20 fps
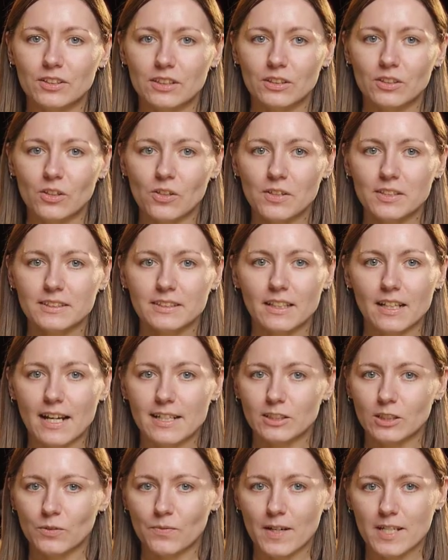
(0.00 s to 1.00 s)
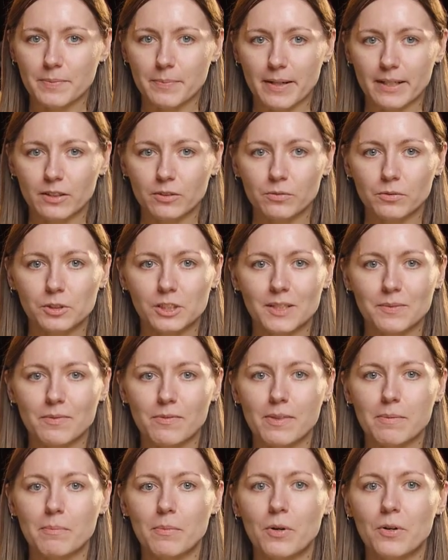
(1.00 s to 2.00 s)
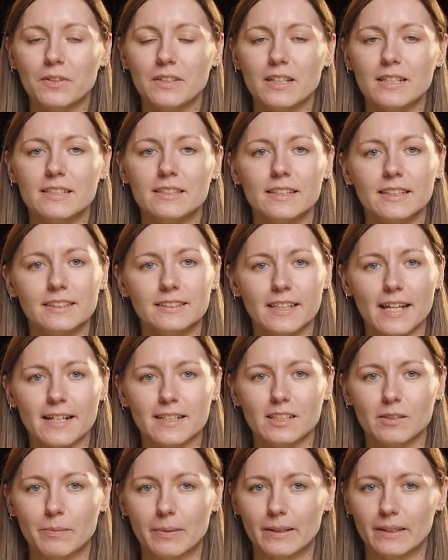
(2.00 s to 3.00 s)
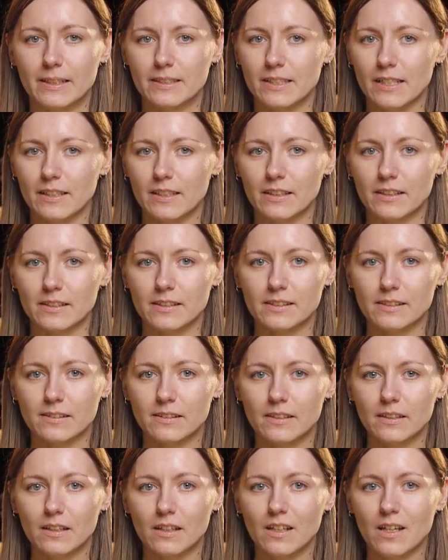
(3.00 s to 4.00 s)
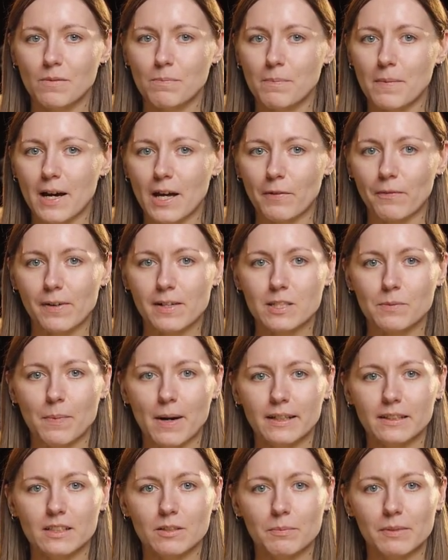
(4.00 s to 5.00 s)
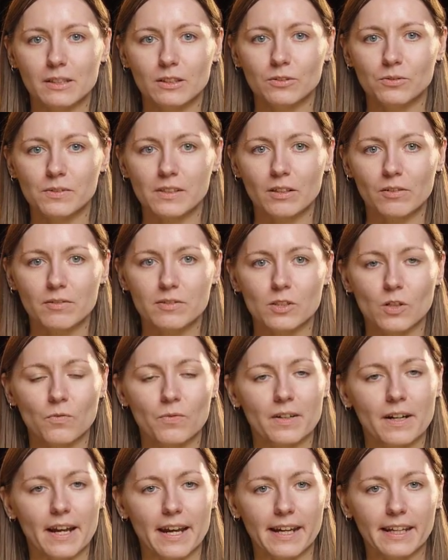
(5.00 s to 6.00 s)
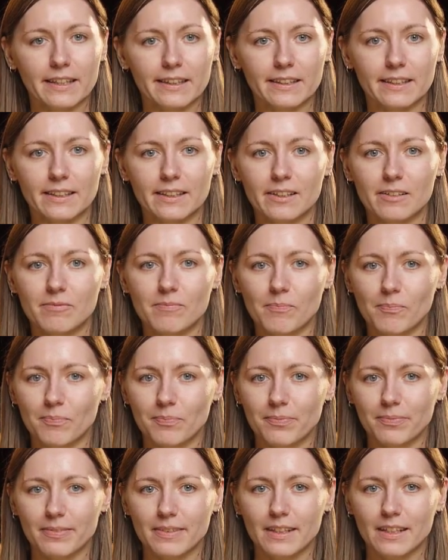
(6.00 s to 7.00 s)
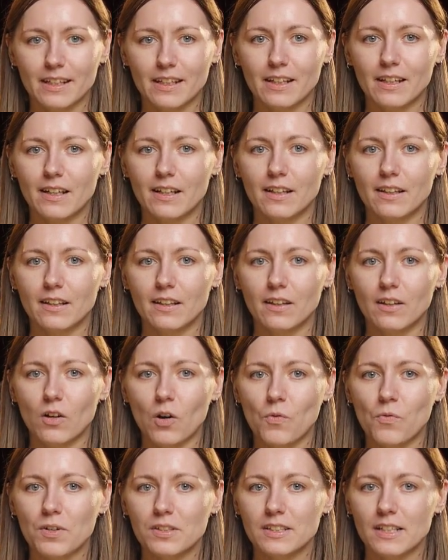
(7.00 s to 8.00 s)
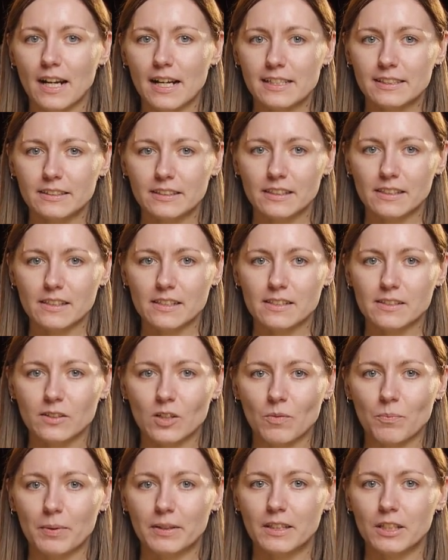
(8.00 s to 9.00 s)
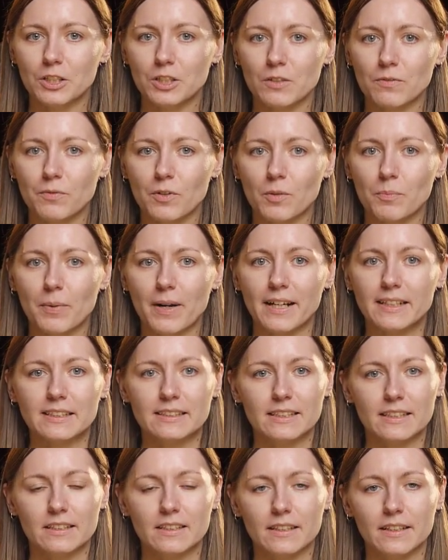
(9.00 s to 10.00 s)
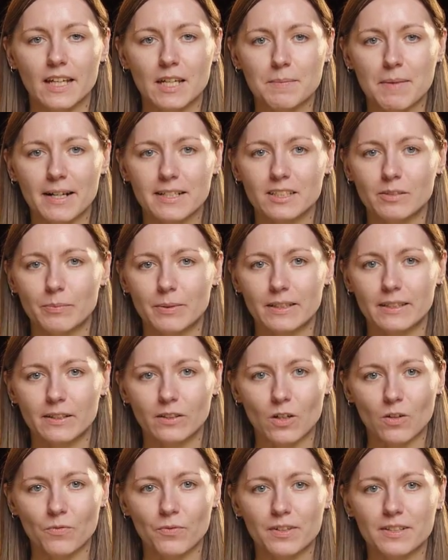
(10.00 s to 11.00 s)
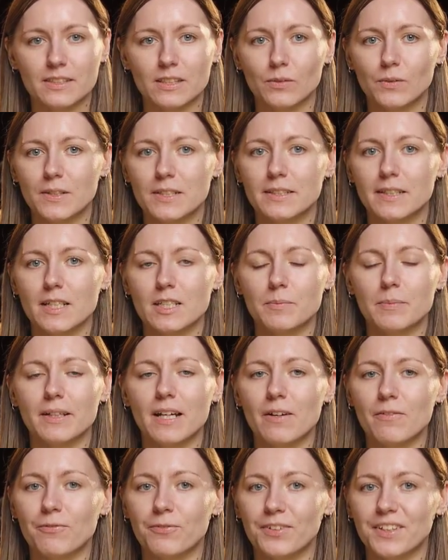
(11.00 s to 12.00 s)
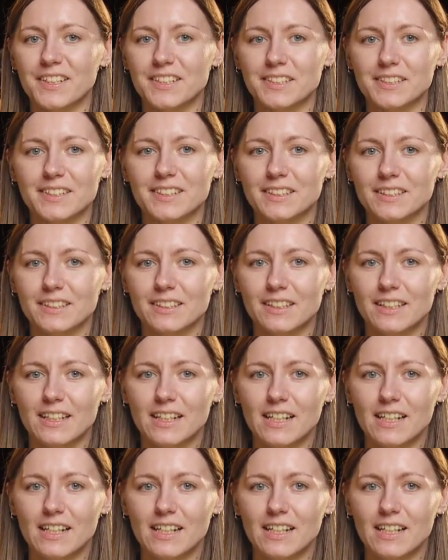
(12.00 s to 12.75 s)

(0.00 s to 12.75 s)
Naughty Dog's The Last of Us Part 2 shipped with more than 60 accessibility settings. Marvel's Spider-Man 2 includes over 80. Over the last years, competition for prizes at the Game Accessibility Conference Awards has become fierce.